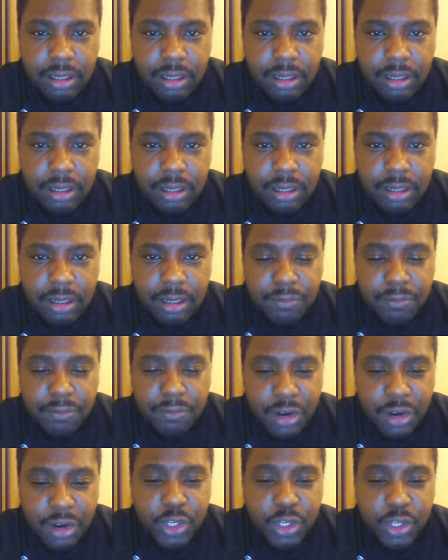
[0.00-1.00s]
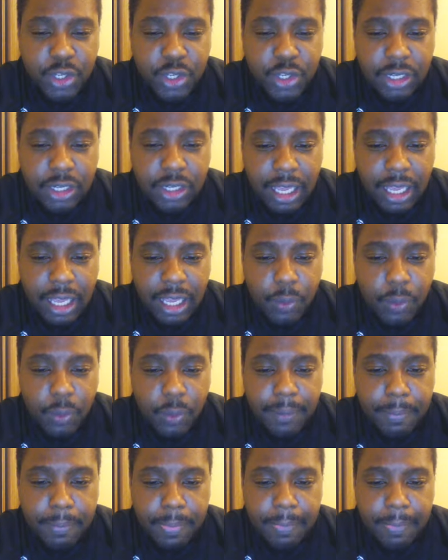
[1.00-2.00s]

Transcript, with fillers: a, a very good lightweight.